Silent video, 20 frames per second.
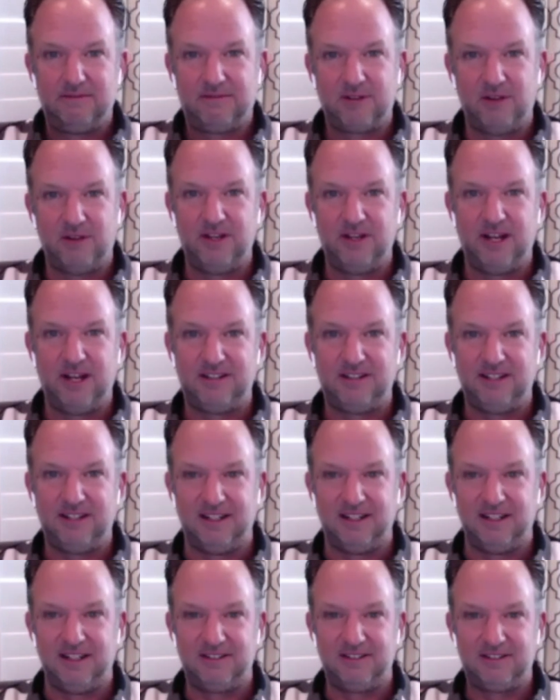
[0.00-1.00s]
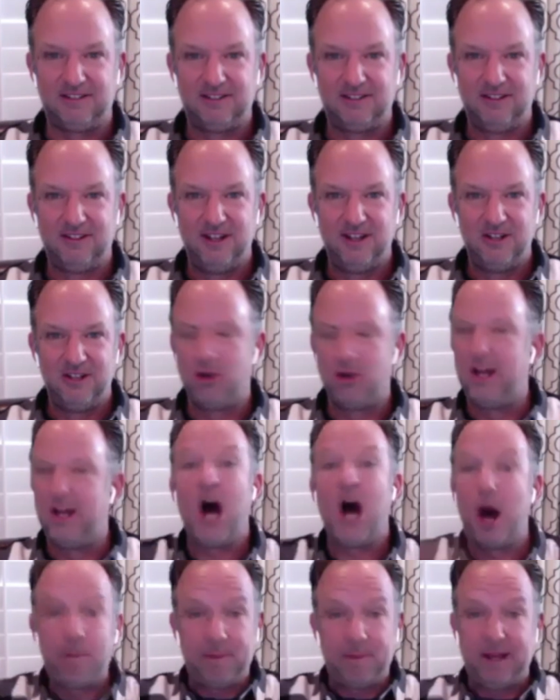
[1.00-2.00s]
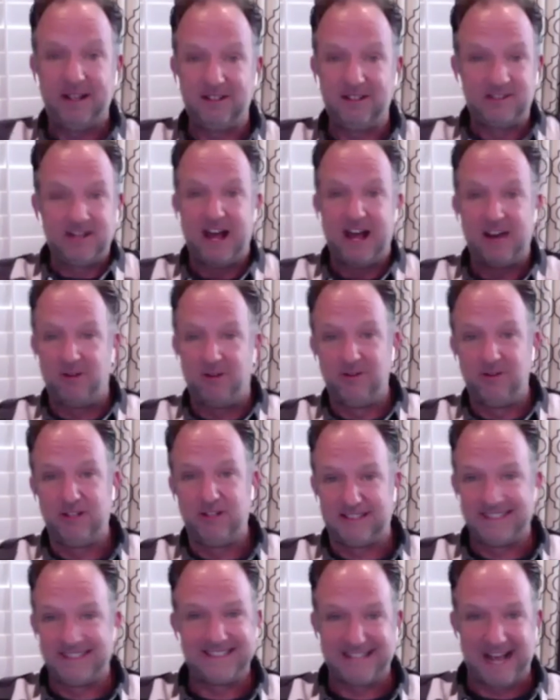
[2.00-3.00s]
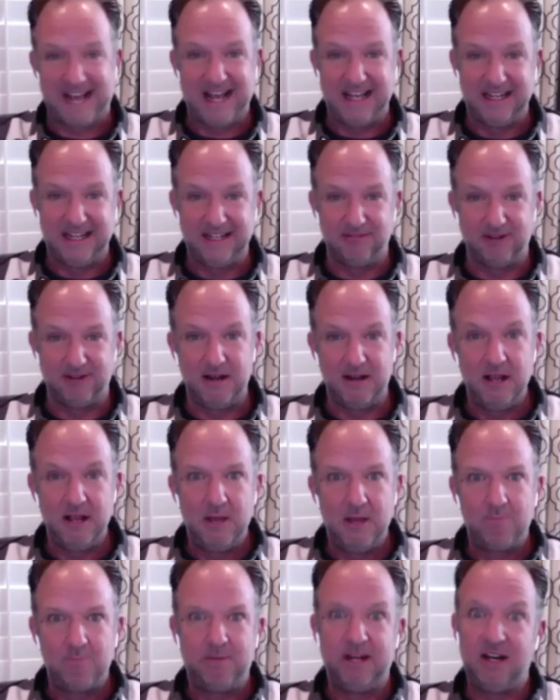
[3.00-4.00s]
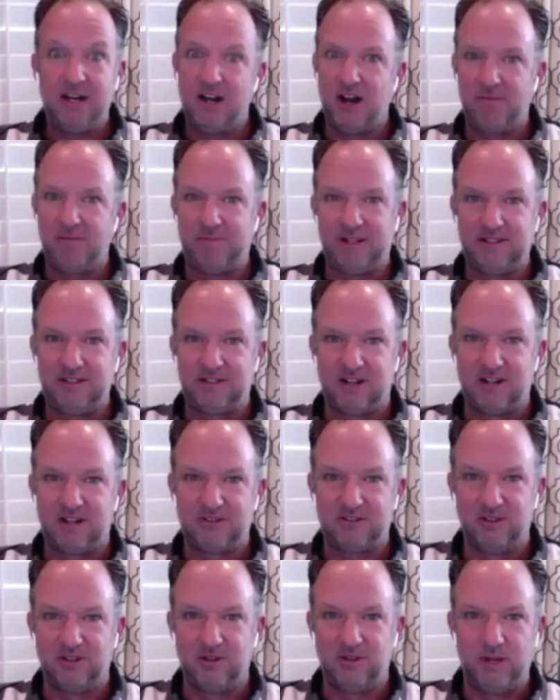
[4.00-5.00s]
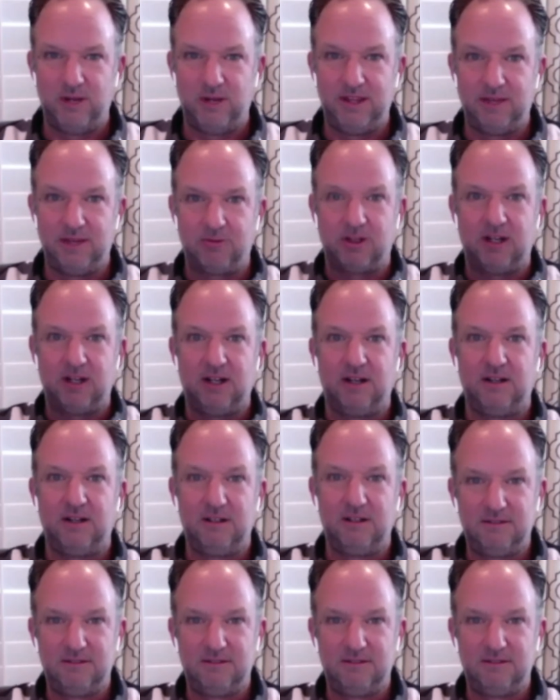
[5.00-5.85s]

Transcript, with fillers: COVID nineteen hits. Right. So it upends not only society, right, but it upends also the way that we're going to